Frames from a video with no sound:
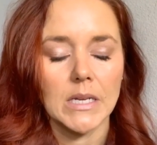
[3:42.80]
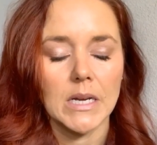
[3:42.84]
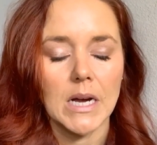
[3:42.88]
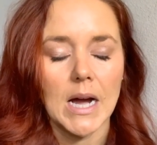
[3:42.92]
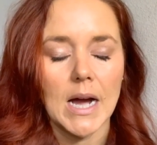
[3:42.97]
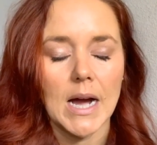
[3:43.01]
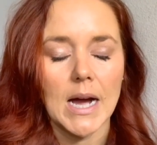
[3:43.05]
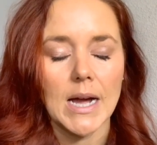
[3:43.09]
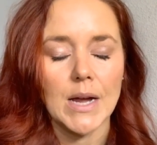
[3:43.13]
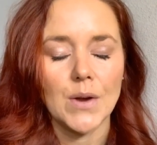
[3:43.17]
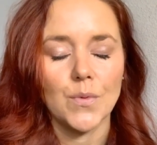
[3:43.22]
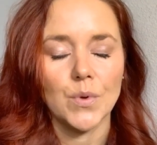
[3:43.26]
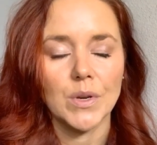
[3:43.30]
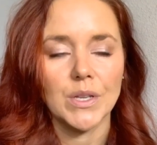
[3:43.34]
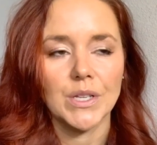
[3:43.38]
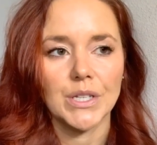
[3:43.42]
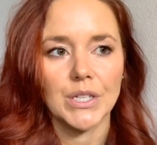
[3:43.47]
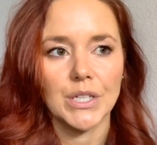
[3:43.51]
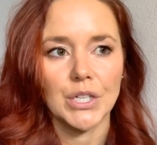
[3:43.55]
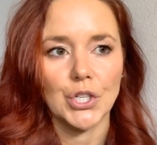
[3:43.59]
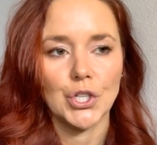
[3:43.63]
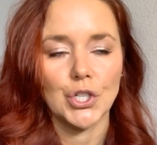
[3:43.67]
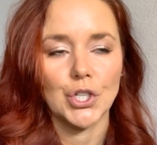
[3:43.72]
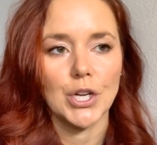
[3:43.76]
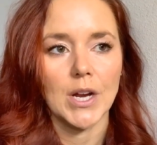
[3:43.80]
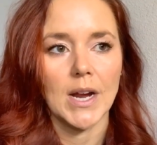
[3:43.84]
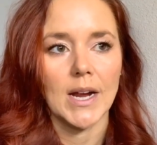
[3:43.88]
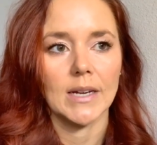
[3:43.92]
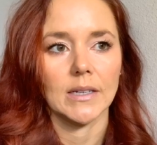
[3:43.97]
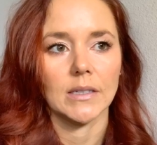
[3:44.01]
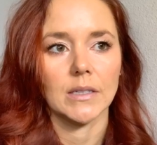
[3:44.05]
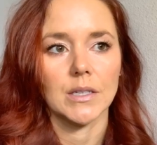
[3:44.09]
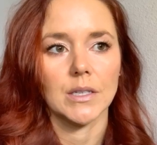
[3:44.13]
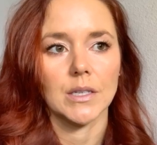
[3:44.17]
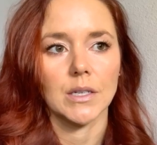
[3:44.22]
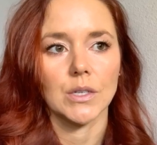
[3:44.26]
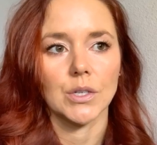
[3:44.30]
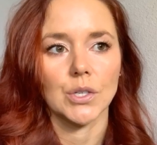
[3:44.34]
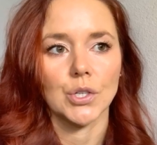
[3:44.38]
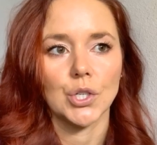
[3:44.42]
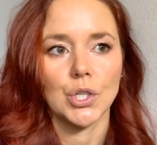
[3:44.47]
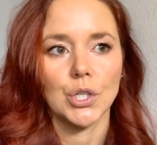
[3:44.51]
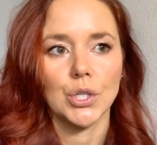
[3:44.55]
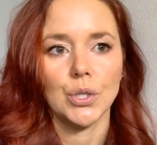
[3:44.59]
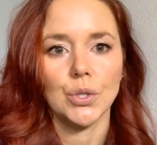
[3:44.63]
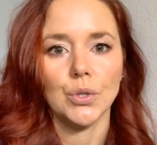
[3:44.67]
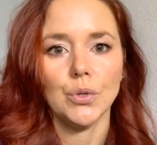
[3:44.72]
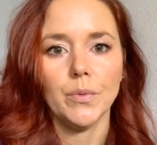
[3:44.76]
I would suggest
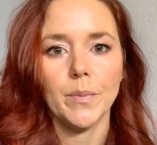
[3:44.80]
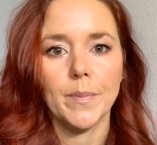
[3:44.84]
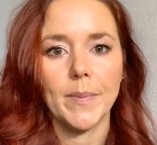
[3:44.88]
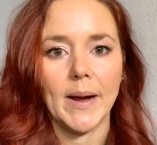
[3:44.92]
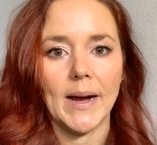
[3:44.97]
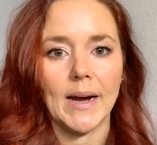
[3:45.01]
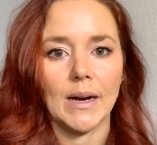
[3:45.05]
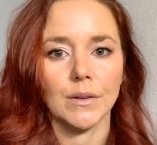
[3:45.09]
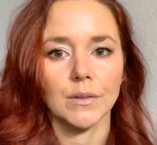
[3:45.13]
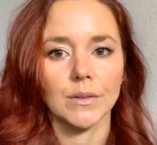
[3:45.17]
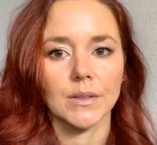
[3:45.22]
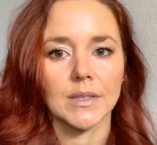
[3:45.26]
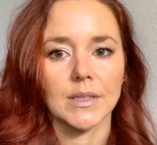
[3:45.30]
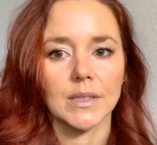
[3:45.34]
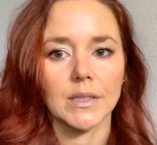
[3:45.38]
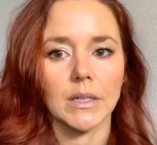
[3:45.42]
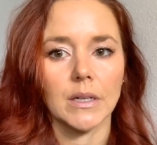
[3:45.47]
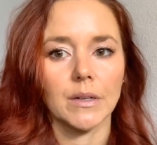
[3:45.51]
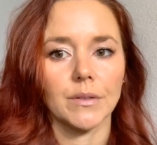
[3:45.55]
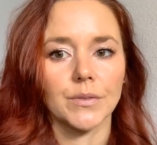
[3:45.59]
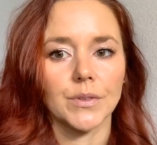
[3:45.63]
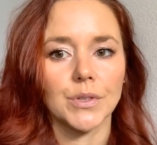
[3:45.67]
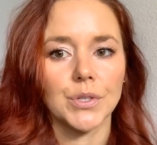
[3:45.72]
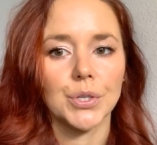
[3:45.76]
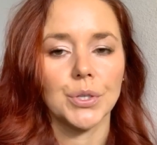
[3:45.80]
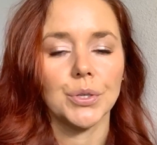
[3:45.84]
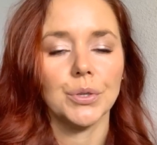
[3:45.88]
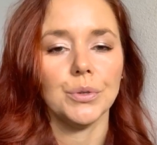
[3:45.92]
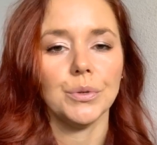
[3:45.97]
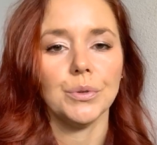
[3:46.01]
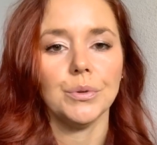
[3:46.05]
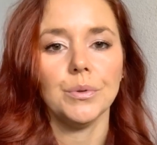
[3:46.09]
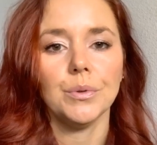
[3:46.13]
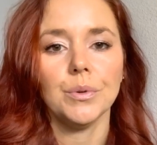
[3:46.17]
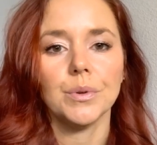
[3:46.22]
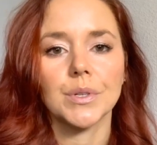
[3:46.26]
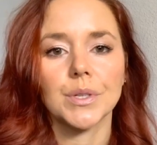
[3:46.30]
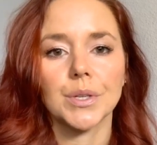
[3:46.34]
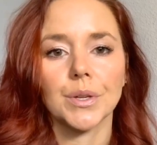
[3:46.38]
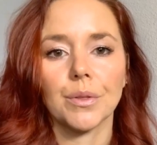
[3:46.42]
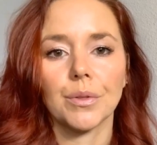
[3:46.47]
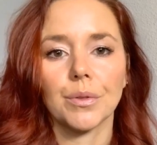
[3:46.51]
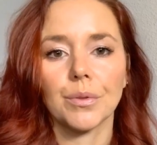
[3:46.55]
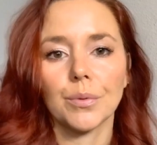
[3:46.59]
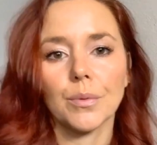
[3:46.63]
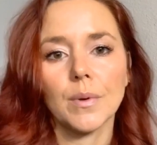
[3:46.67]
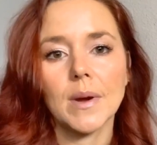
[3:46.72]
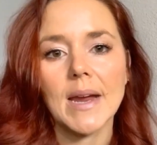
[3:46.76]
two bouts of two to
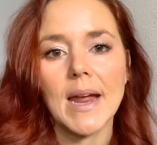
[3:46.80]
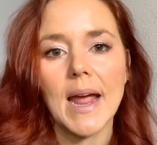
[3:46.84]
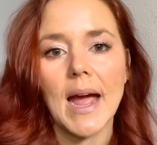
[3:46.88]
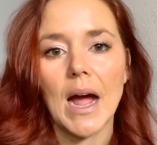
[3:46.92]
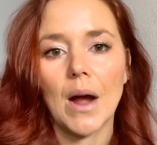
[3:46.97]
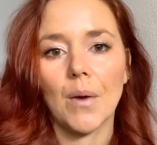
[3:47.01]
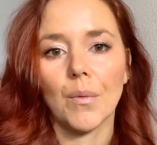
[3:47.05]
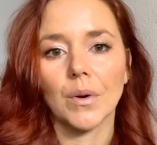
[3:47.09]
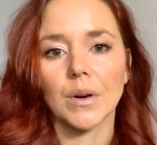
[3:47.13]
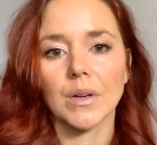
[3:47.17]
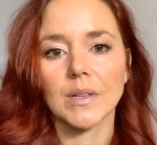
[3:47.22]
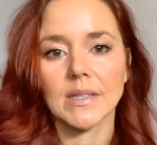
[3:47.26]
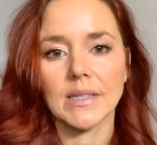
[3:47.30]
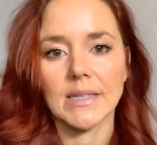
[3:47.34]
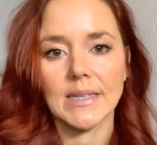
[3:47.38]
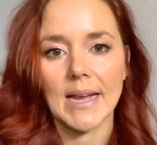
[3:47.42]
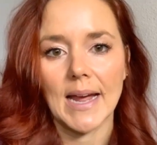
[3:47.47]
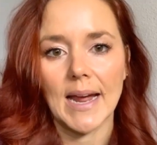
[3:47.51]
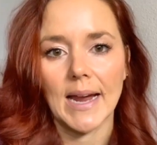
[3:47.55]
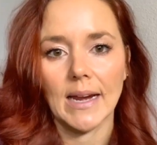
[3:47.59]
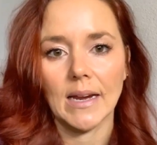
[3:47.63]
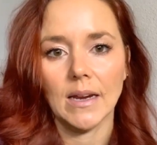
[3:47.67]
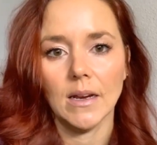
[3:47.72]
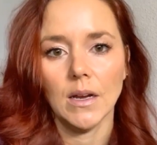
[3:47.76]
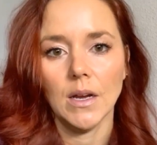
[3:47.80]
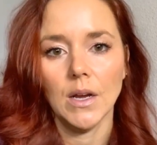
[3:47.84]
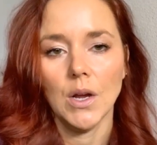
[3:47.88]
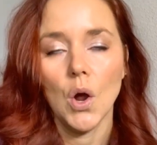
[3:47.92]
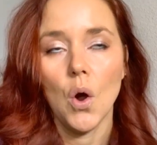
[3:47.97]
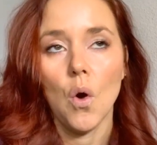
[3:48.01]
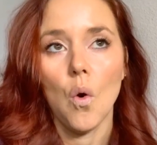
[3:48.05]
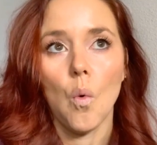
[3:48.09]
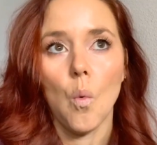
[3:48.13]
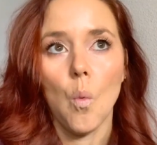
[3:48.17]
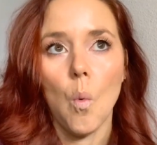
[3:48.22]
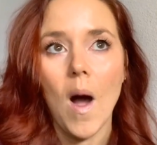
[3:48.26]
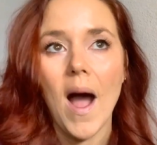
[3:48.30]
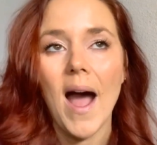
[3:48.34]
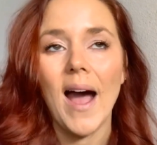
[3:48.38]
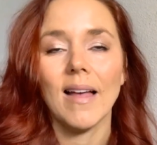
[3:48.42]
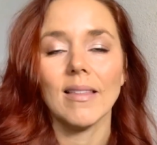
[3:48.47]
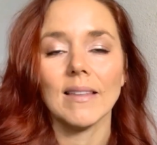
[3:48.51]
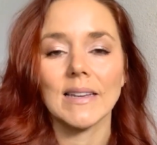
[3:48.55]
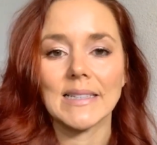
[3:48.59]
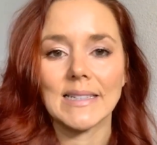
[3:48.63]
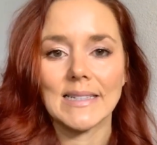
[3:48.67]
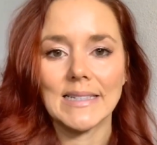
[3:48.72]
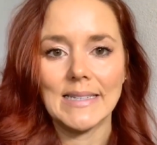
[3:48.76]
three hours a day
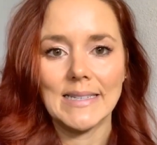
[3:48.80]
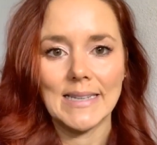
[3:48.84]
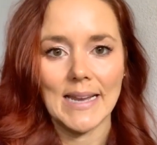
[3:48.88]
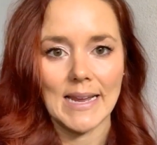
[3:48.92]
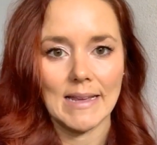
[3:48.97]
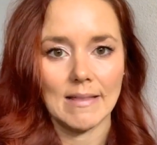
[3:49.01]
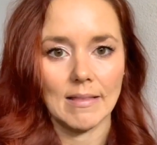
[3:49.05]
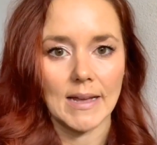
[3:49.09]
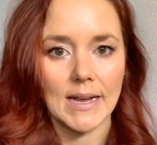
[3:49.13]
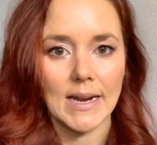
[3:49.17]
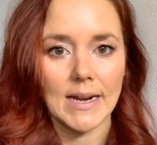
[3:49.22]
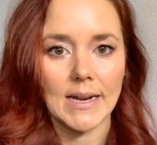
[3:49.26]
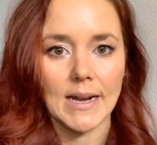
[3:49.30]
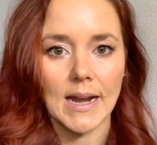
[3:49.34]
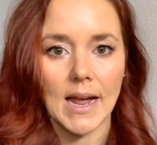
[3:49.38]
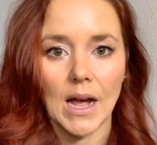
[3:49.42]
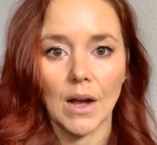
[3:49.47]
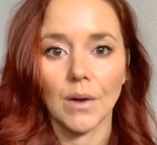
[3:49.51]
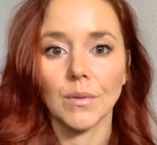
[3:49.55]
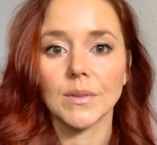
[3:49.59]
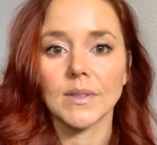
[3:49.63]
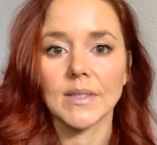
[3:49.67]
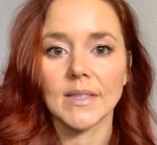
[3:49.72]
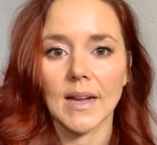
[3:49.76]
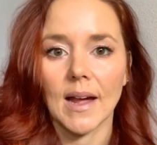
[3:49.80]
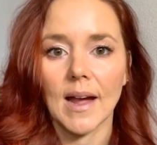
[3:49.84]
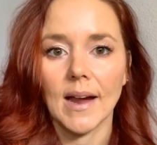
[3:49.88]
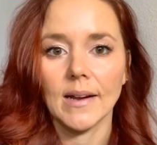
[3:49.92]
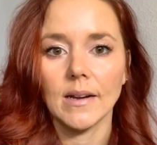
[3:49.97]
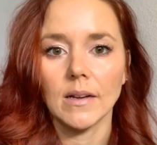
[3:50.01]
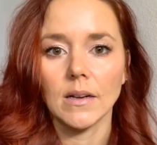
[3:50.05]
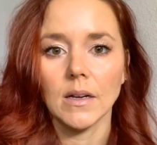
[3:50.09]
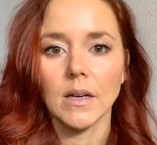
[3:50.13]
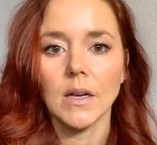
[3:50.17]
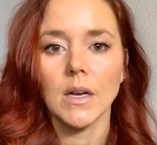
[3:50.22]
while it's daylight outside.